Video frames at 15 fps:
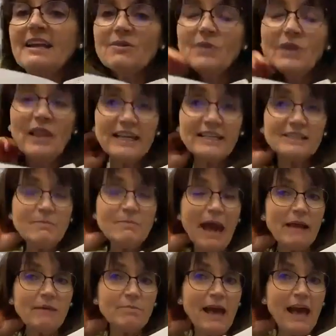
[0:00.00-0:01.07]
We like to
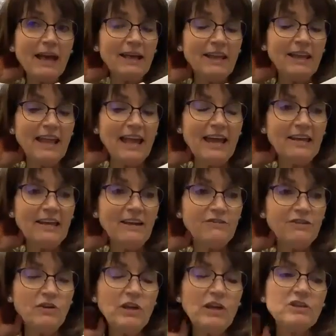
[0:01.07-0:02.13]
backpack, and a
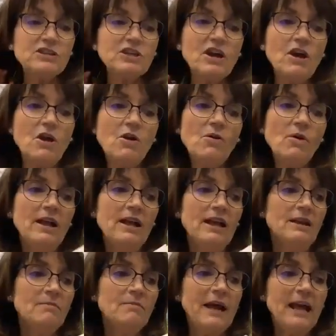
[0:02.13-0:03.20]
few years ago,
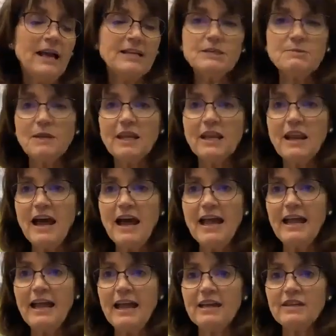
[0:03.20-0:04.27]
my husband and
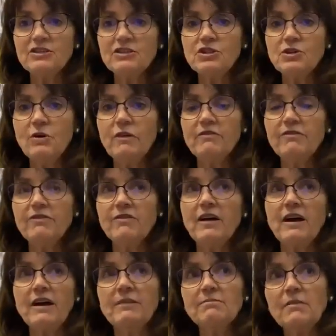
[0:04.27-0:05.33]
I and 2 of
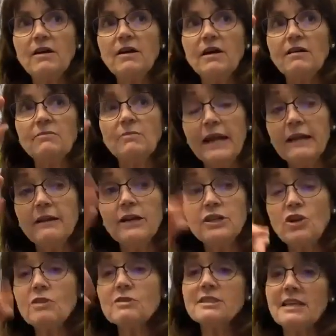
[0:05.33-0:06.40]
my
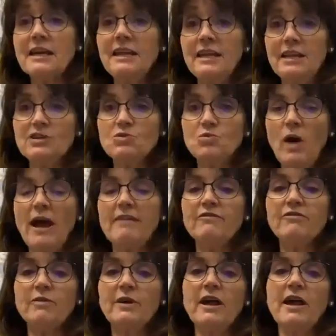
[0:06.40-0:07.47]
adult son and his wife
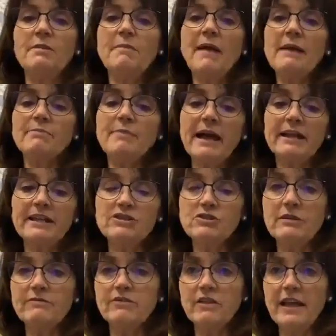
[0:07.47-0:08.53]
went on a backpacking
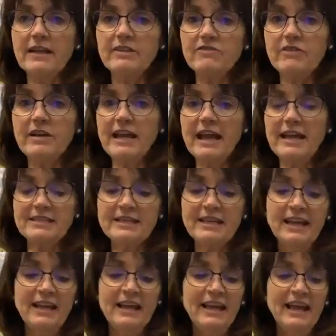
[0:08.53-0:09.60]
trip for like 3 days,
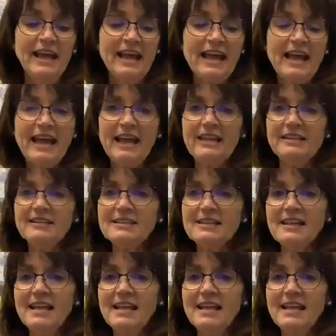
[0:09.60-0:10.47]
and